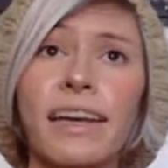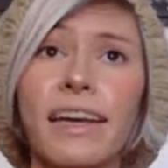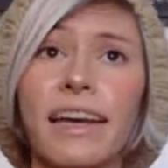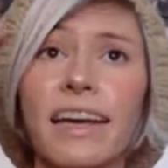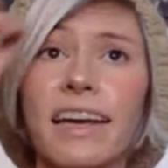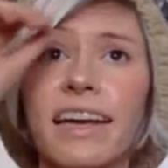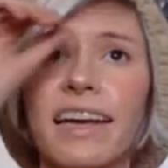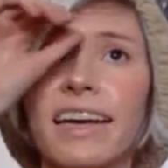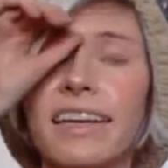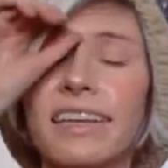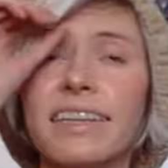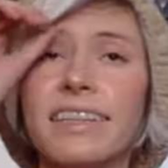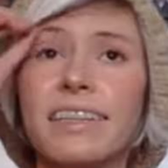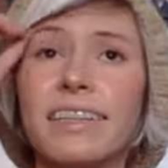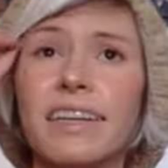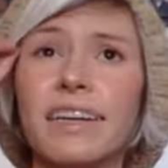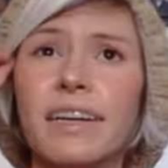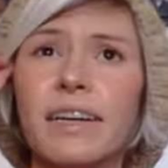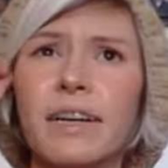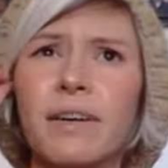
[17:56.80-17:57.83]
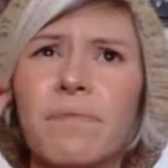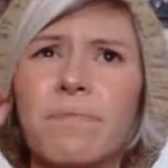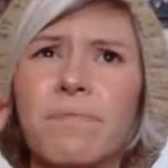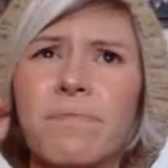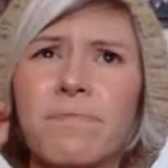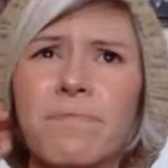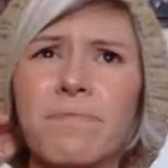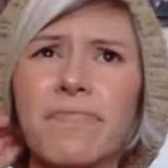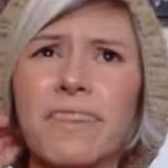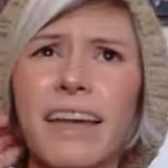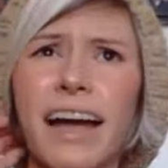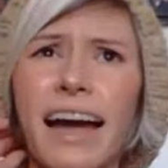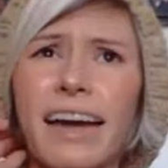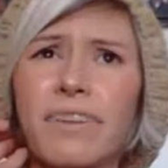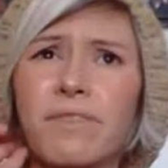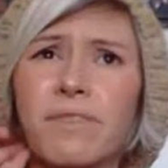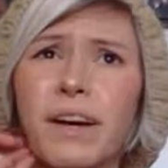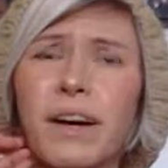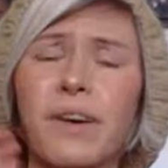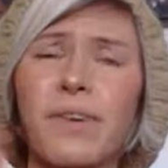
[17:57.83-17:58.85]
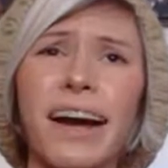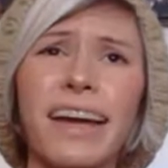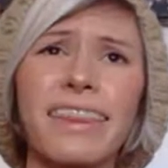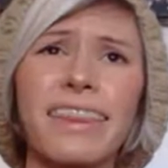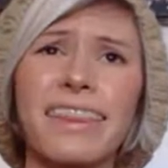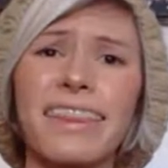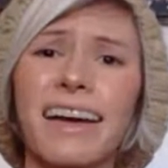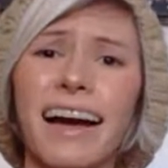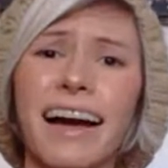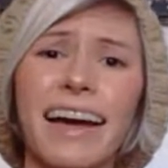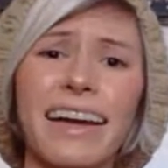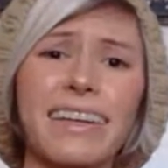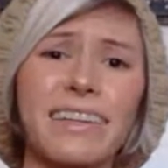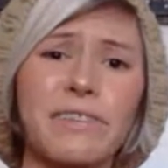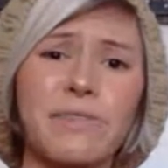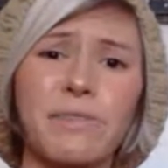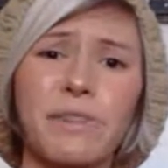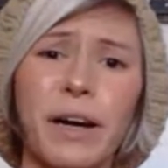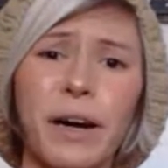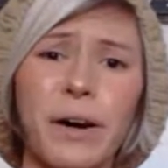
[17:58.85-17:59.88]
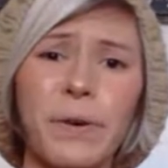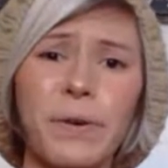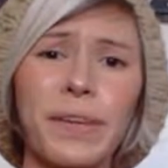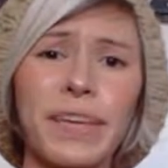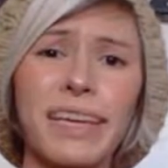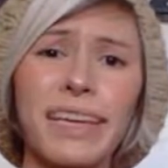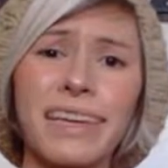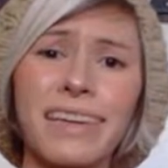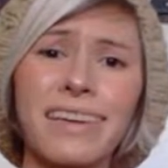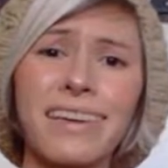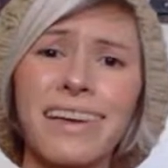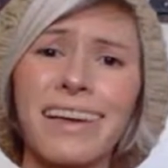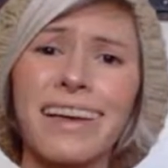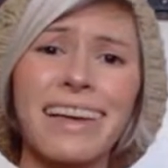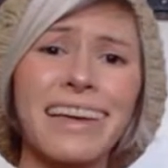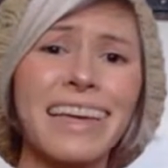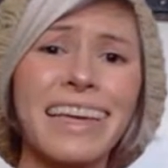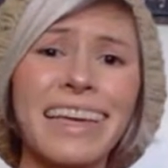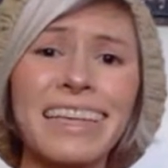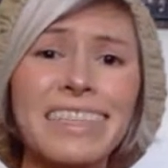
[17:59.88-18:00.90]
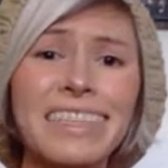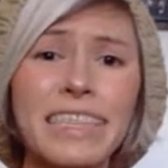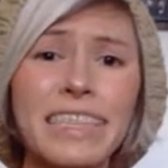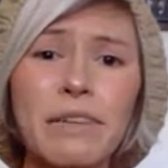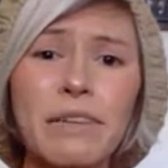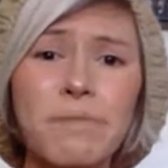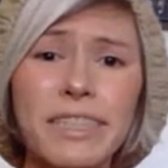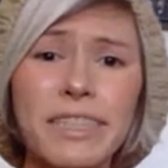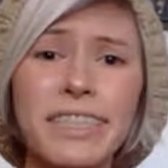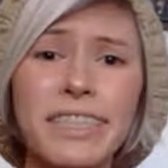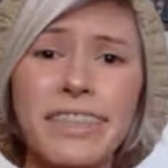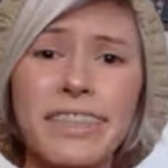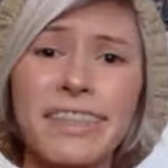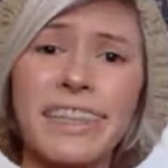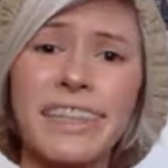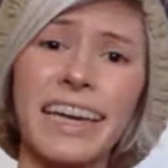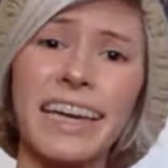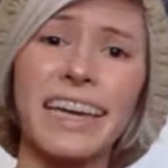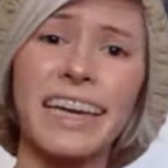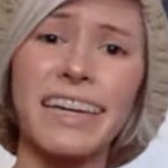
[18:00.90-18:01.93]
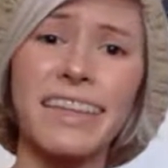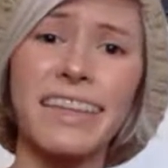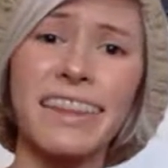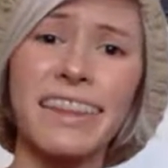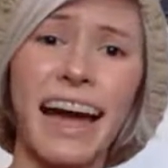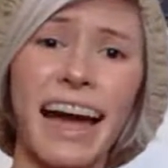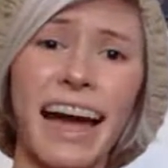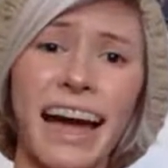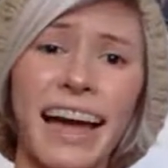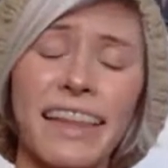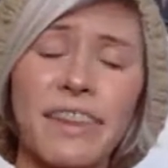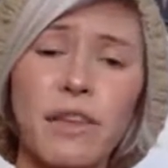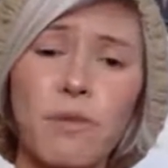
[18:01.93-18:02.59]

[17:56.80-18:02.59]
And I don't know. I don't know. He seemed to think that